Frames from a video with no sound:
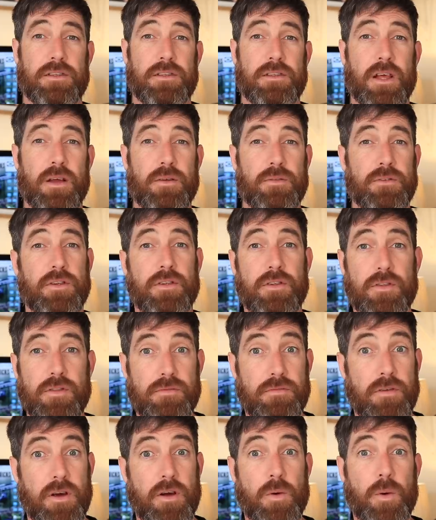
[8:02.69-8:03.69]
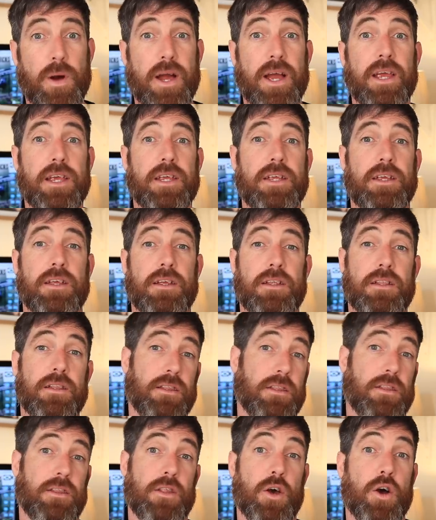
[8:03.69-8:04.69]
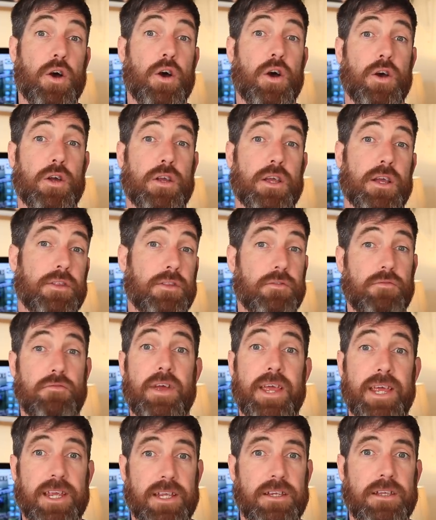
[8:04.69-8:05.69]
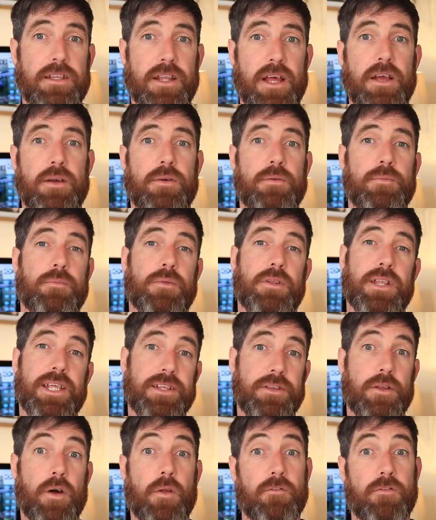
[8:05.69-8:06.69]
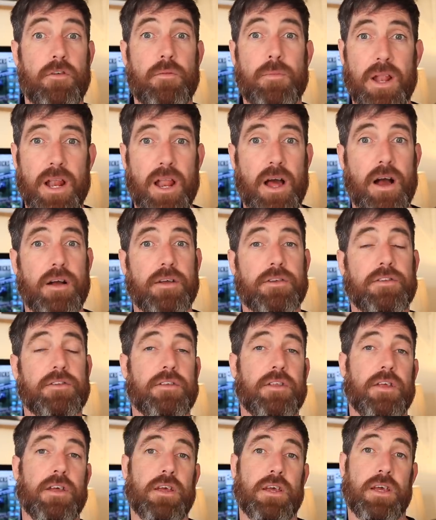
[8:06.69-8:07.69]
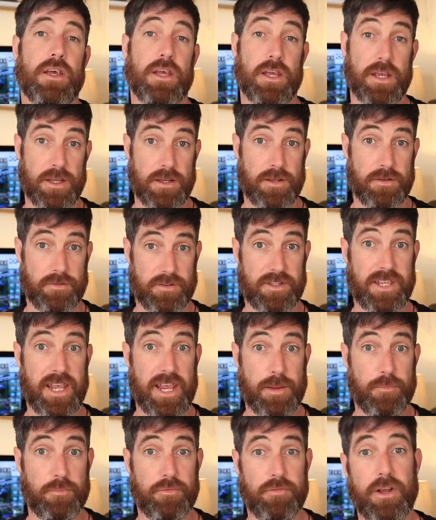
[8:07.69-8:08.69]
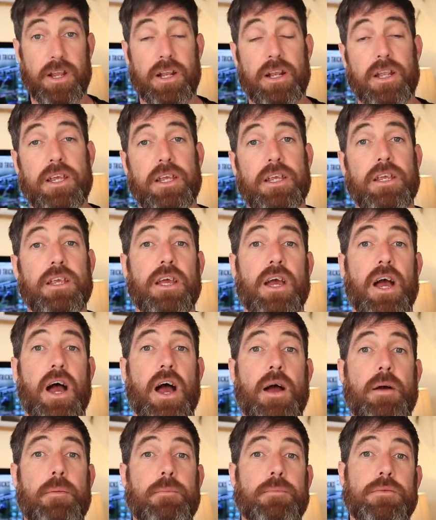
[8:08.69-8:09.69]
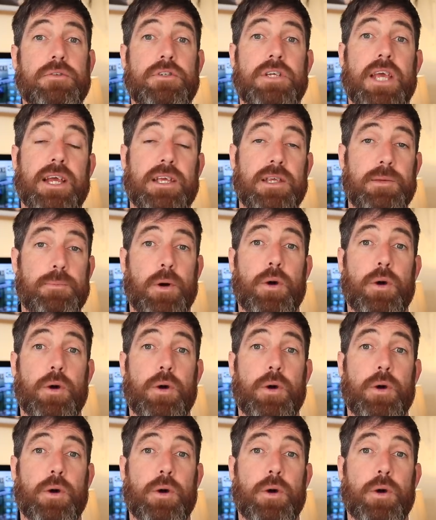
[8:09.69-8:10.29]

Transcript: don't just throw away the hook and the rig. You know, leading on from the last tip really, check your